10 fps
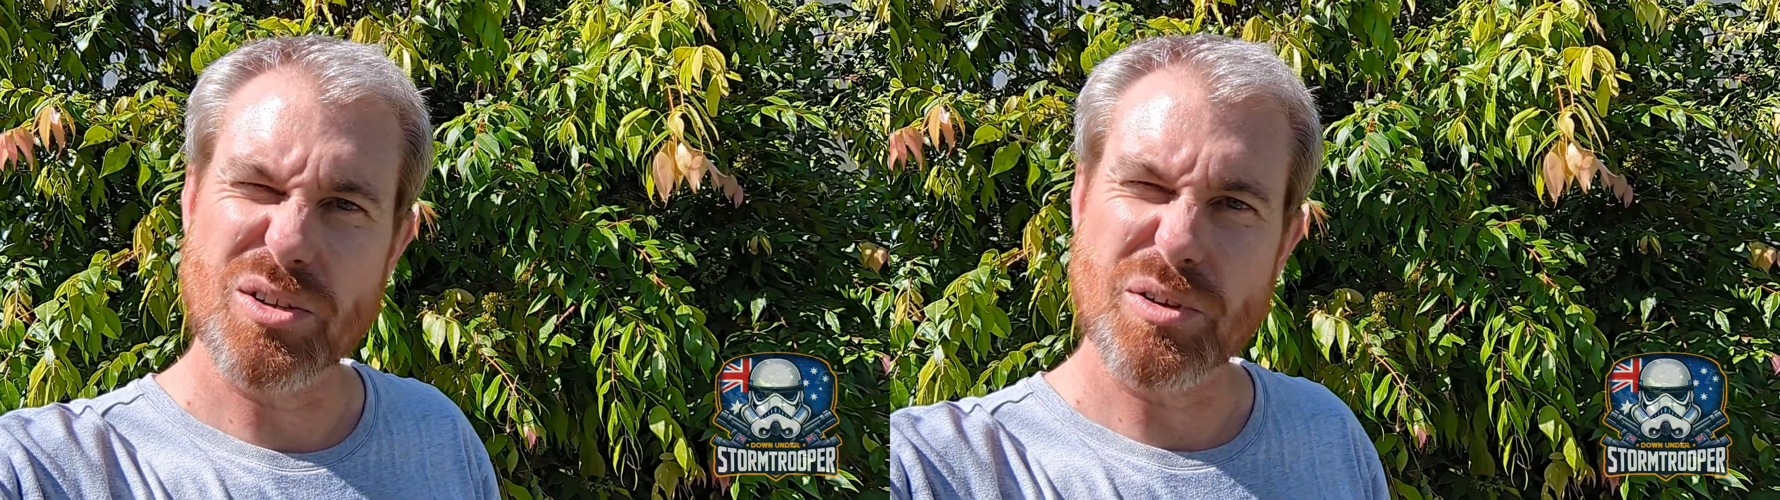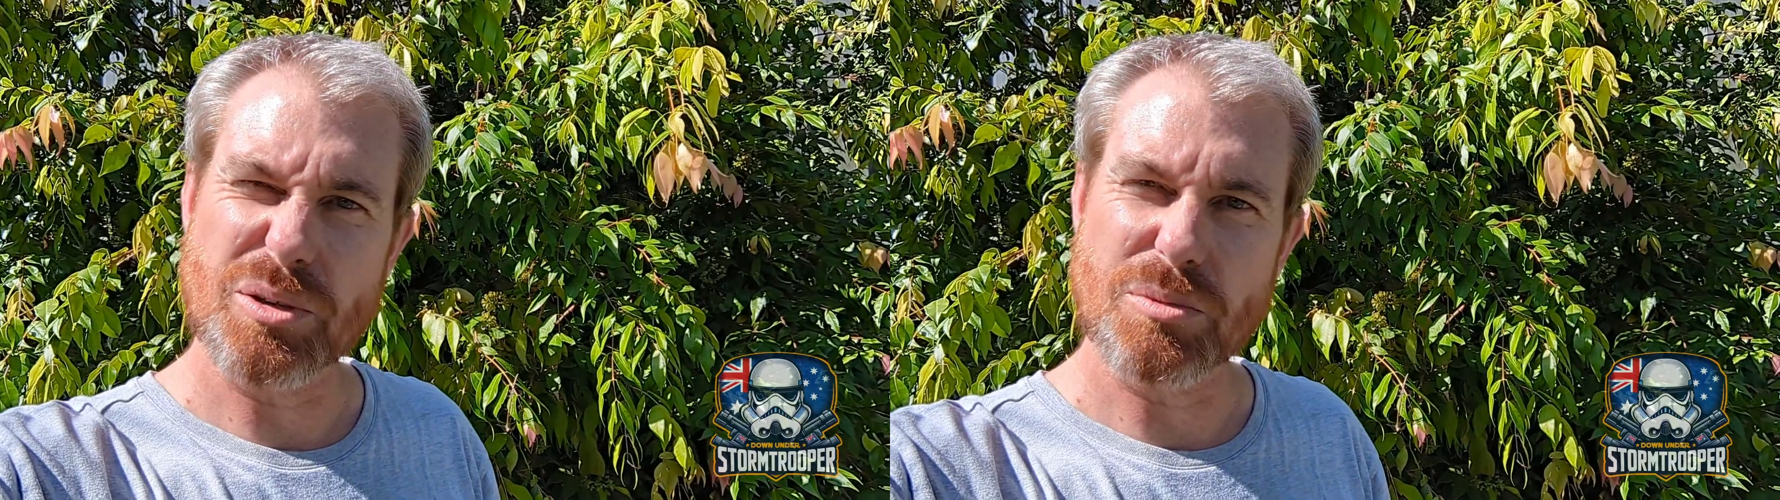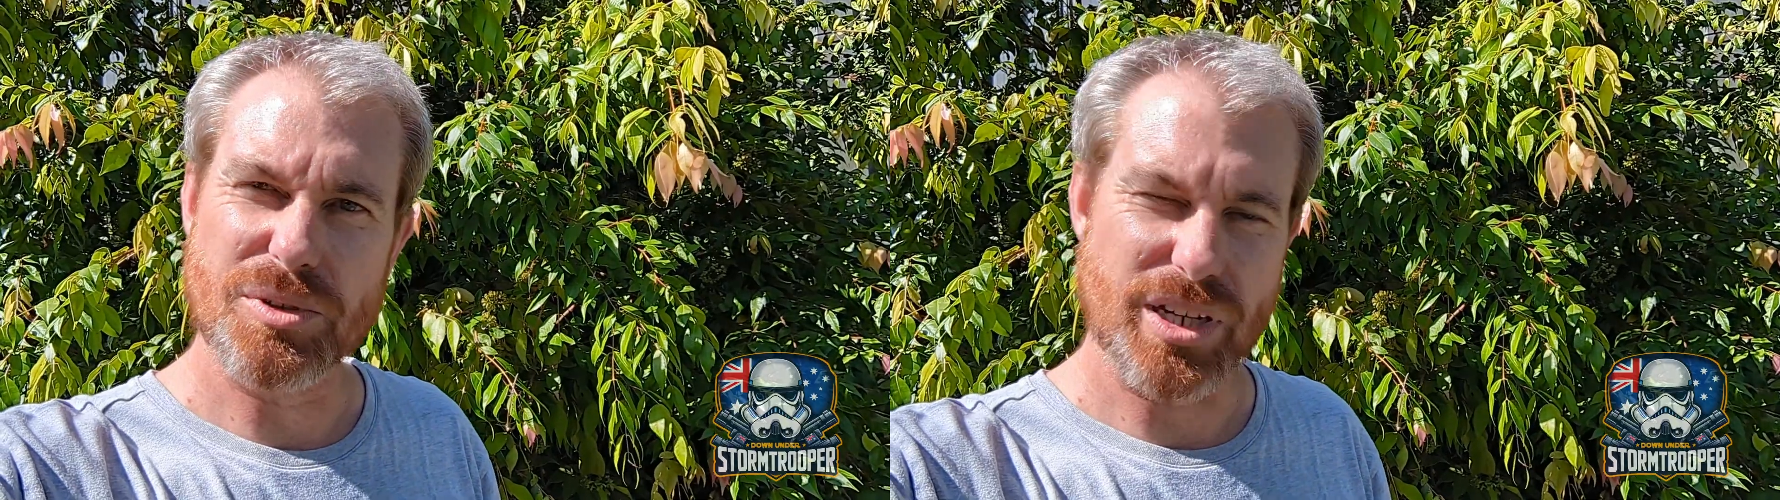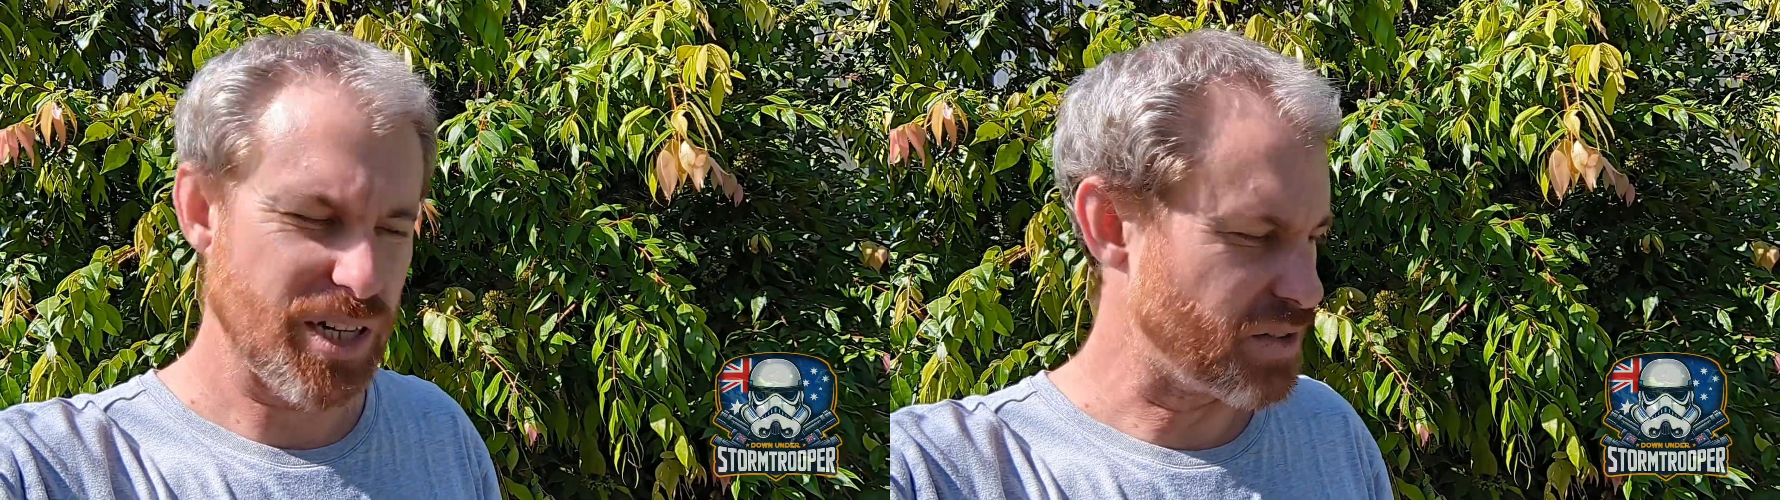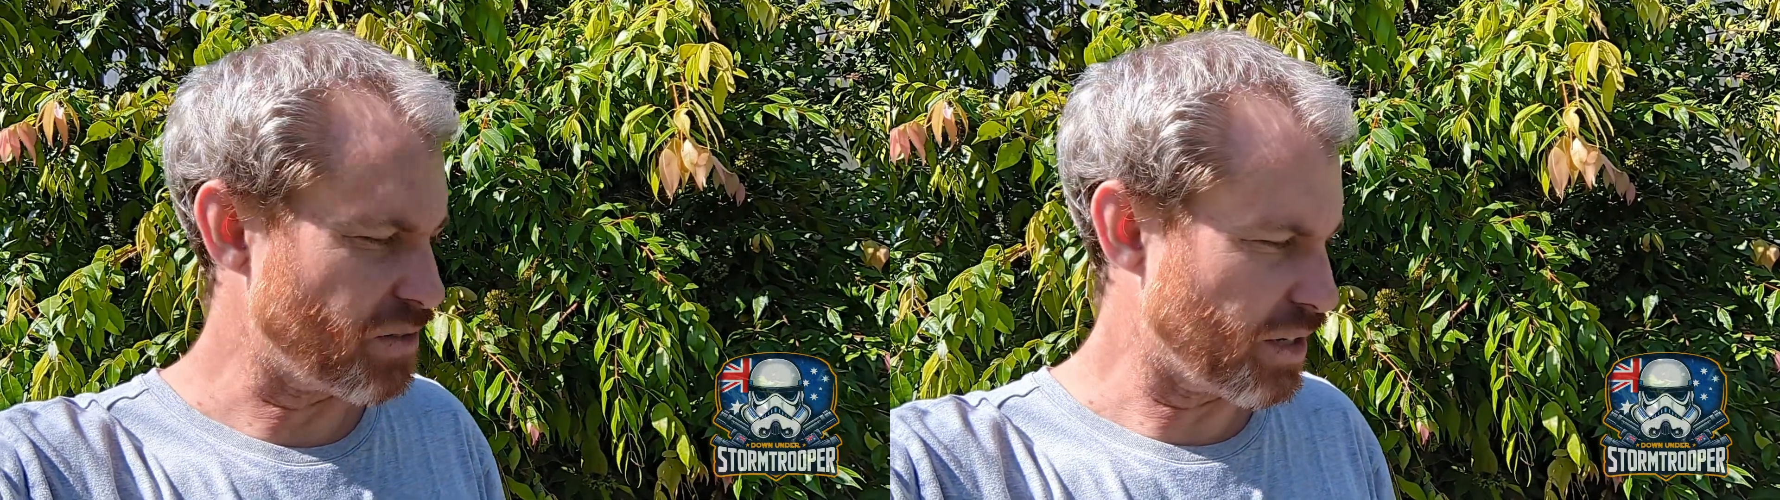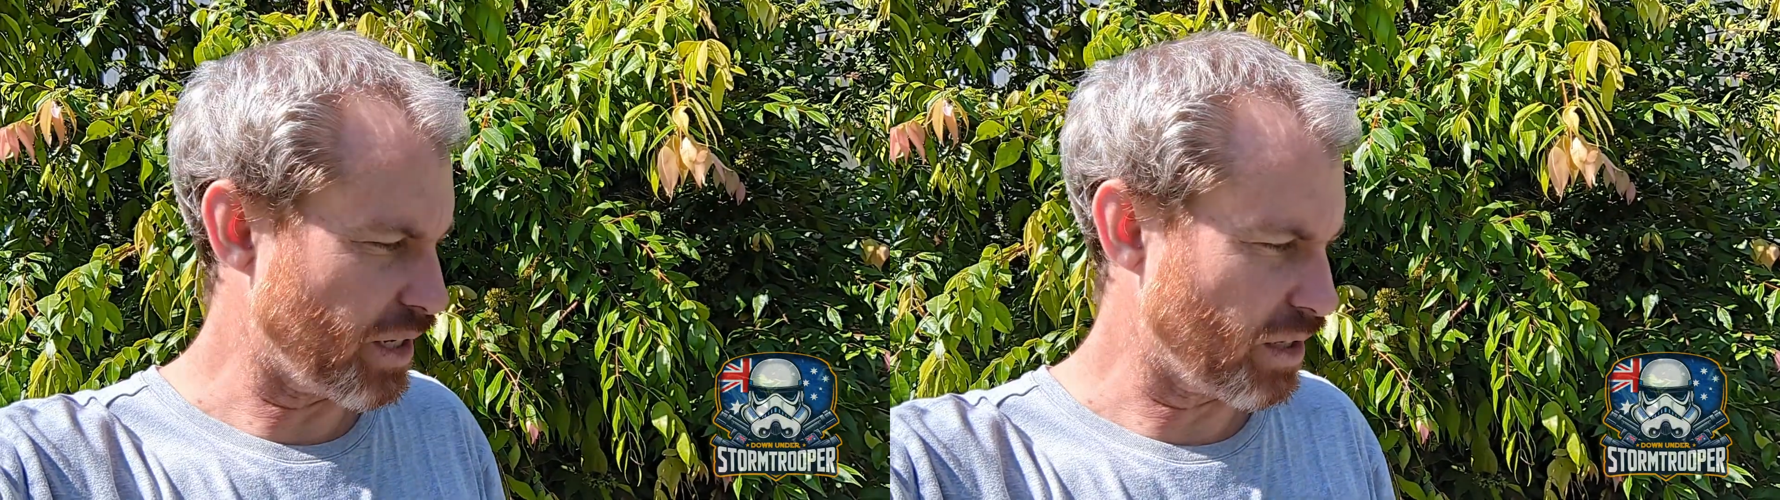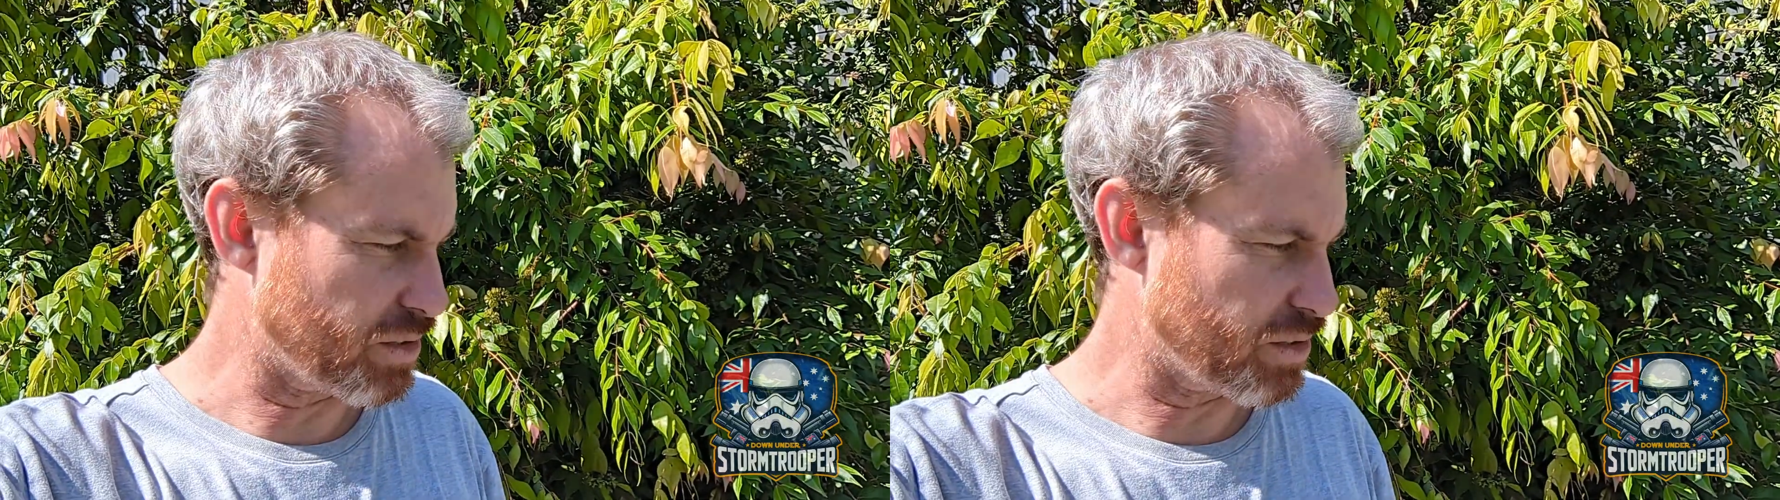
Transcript: do any more sanding right now,